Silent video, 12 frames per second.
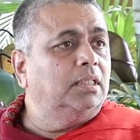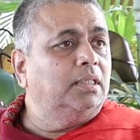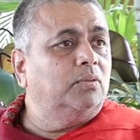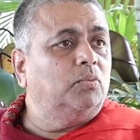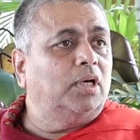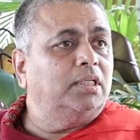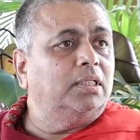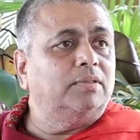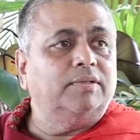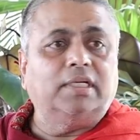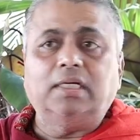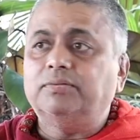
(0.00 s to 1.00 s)
Then one day
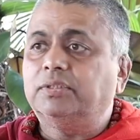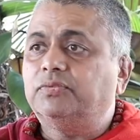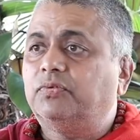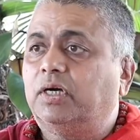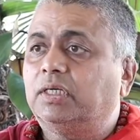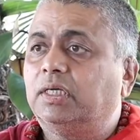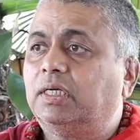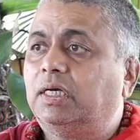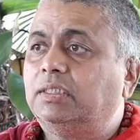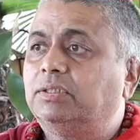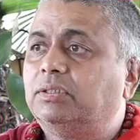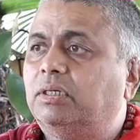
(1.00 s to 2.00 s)
when I was walking,
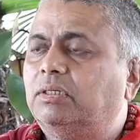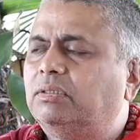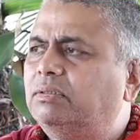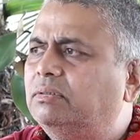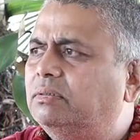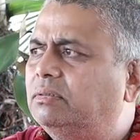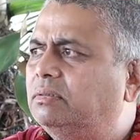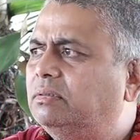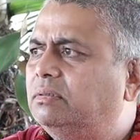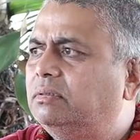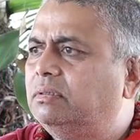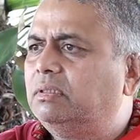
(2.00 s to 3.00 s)
I saw
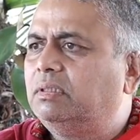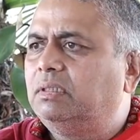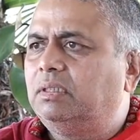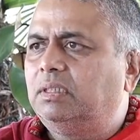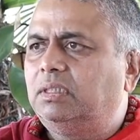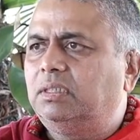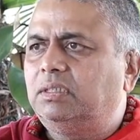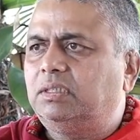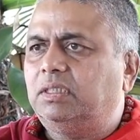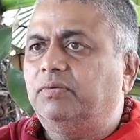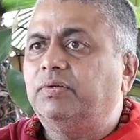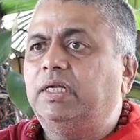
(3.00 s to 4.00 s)

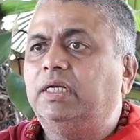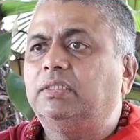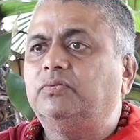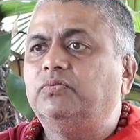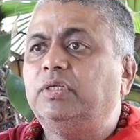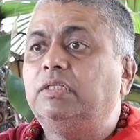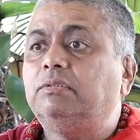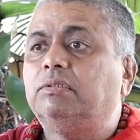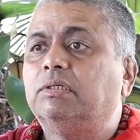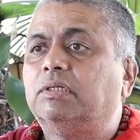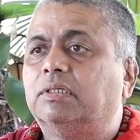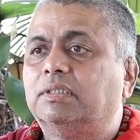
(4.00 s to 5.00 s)
7, 8
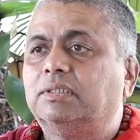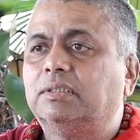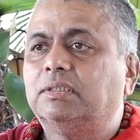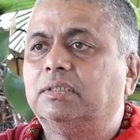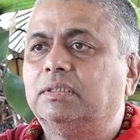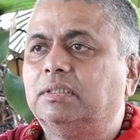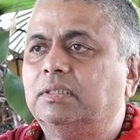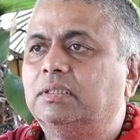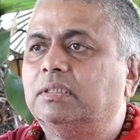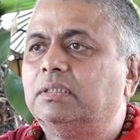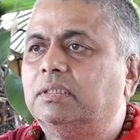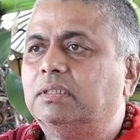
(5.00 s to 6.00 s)
wheelchairs,
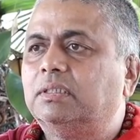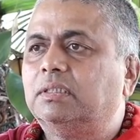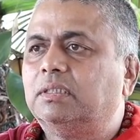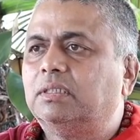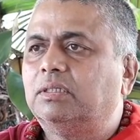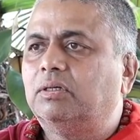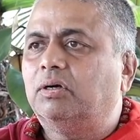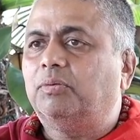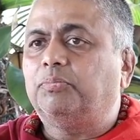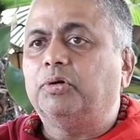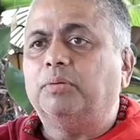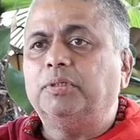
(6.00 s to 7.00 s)
or
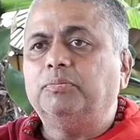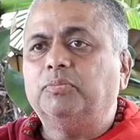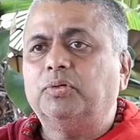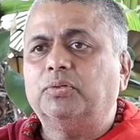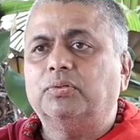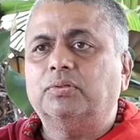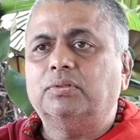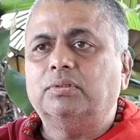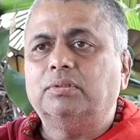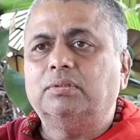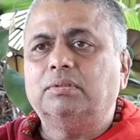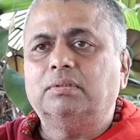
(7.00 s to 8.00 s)
probably more,
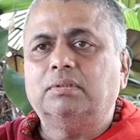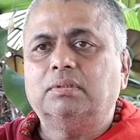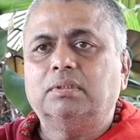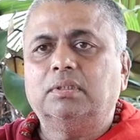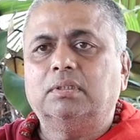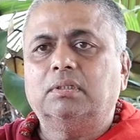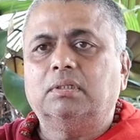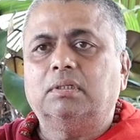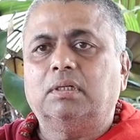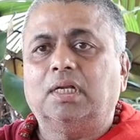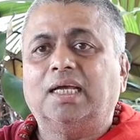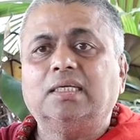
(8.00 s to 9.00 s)

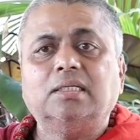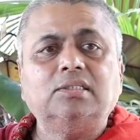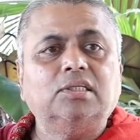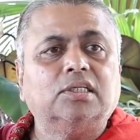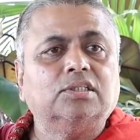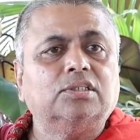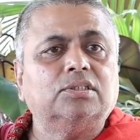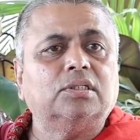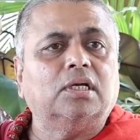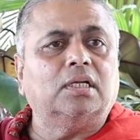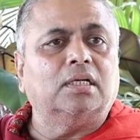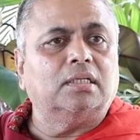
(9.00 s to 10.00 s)
lying in
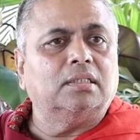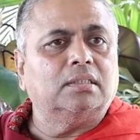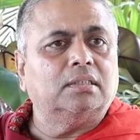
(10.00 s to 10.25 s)
Yagyashala.